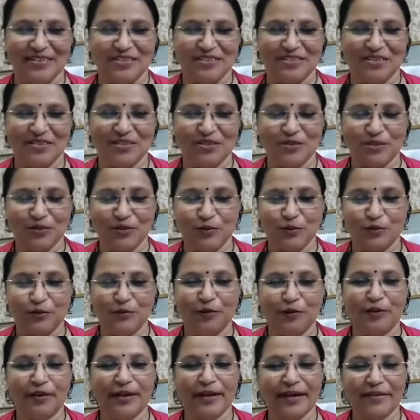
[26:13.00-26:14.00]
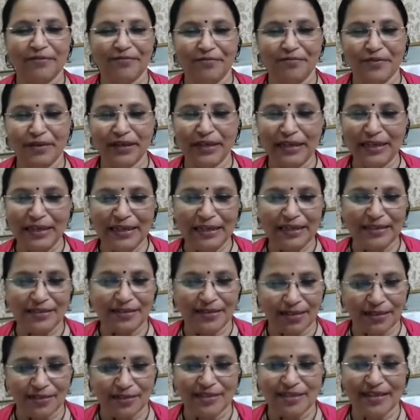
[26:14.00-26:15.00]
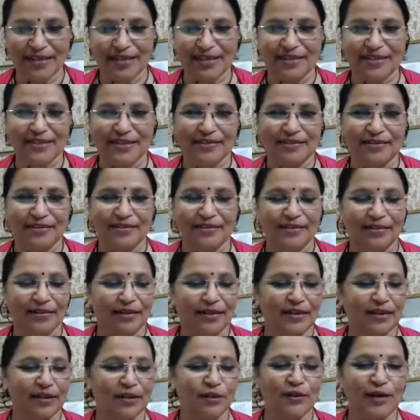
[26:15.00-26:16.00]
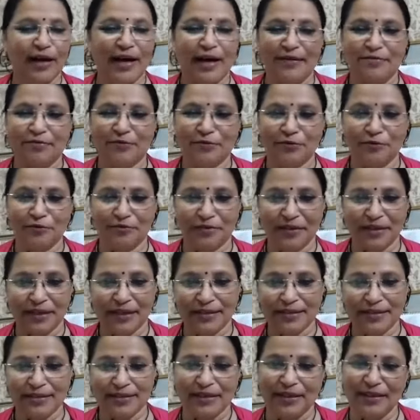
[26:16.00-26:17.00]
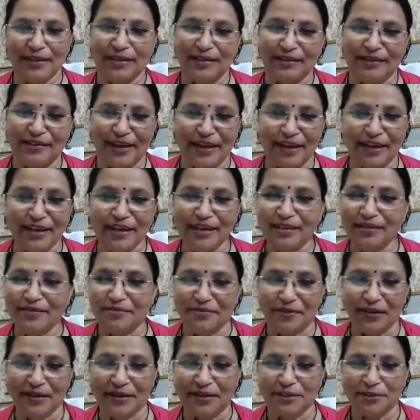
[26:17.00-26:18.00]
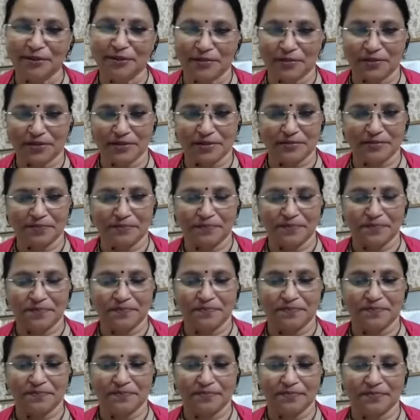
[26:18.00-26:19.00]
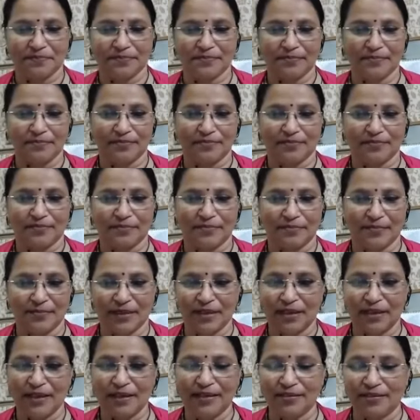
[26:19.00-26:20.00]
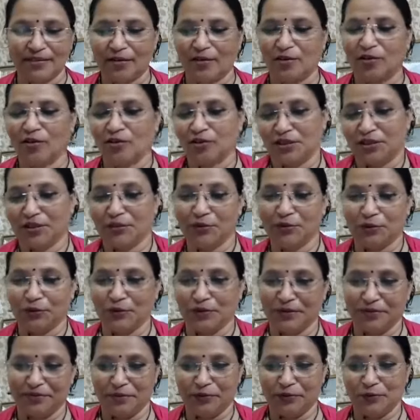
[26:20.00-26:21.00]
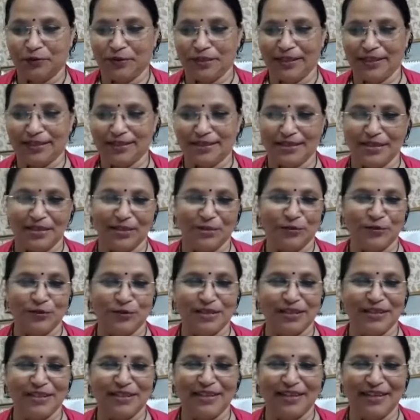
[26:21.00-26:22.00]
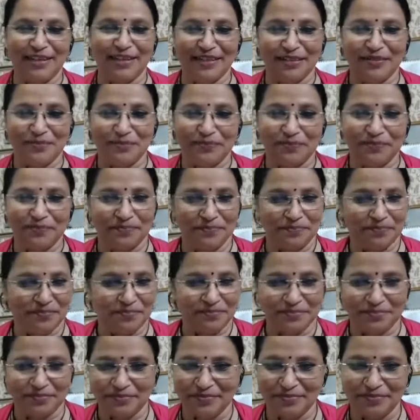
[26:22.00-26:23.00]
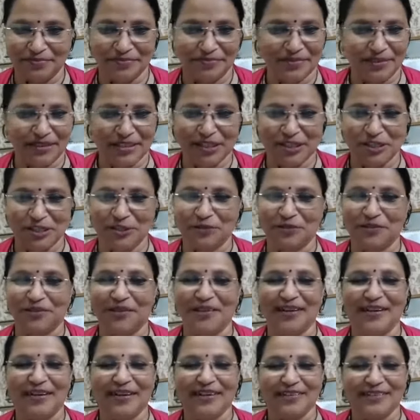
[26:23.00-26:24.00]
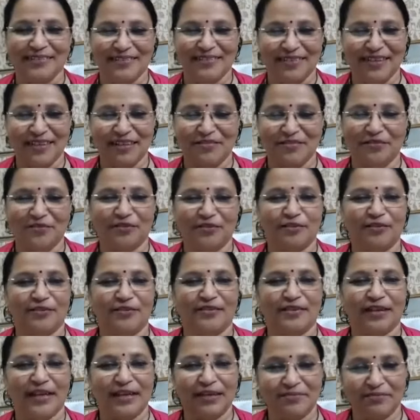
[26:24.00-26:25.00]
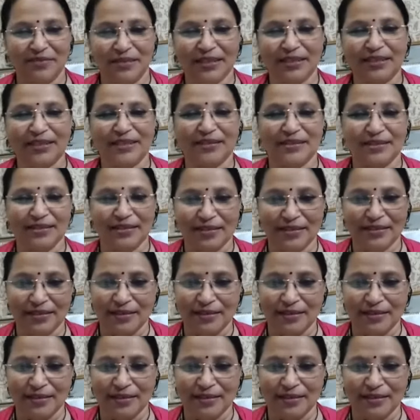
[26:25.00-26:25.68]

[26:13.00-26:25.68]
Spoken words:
So for every success, you have to face, say, 9 failures, right? Or you, if you take, say, 20/80 ratio, then for every